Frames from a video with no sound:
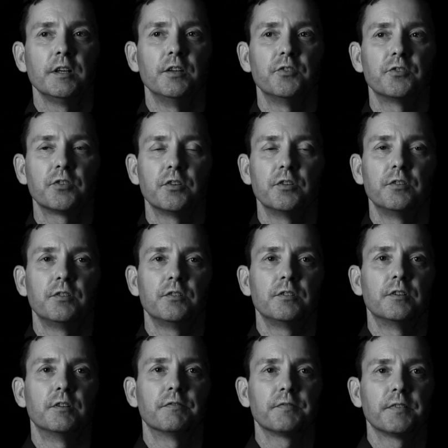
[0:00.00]
is to
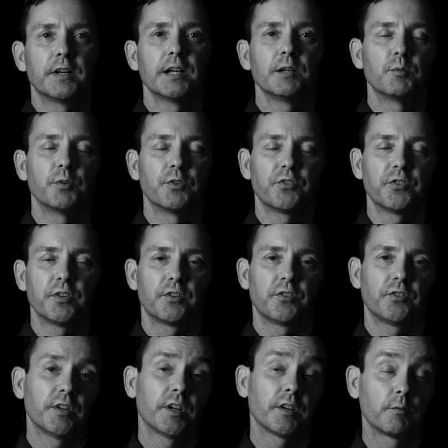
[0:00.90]
define what
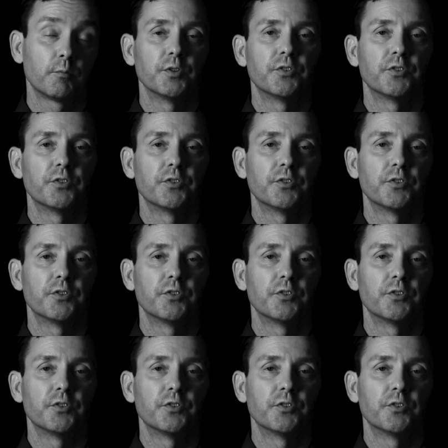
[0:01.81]
success